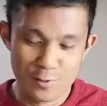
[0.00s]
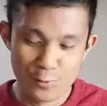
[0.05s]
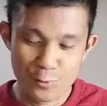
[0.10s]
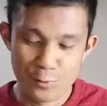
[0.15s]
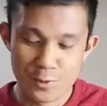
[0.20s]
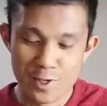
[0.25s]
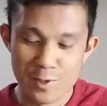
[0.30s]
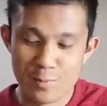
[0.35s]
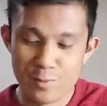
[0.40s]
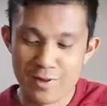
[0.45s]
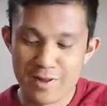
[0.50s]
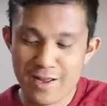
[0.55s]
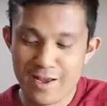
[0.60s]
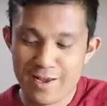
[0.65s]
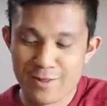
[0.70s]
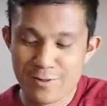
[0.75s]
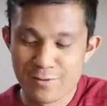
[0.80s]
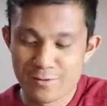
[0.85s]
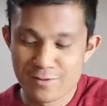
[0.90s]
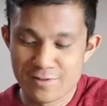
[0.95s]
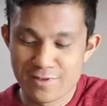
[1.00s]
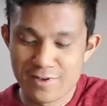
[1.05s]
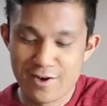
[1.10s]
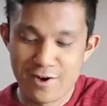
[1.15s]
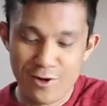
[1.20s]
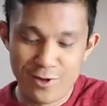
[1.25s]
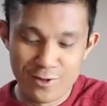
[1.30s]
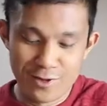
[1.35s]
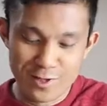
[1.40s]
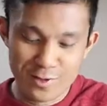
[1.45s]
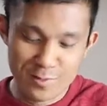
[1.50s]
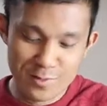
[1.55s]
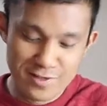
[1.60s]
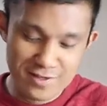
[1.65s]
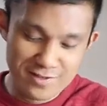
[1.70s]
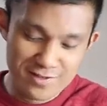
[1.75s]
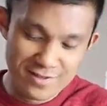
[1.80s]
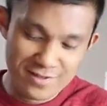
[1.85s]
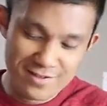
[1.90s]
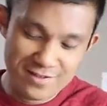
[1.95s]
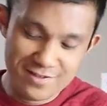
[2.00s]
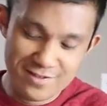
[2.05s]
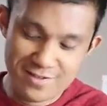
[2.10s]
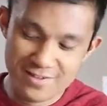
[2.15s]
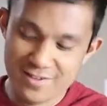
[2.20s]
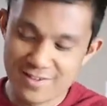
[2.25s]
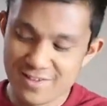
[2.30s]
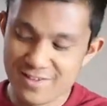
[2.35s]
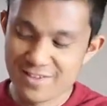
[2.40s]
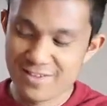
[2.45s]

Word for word: reapply those garlic pieces.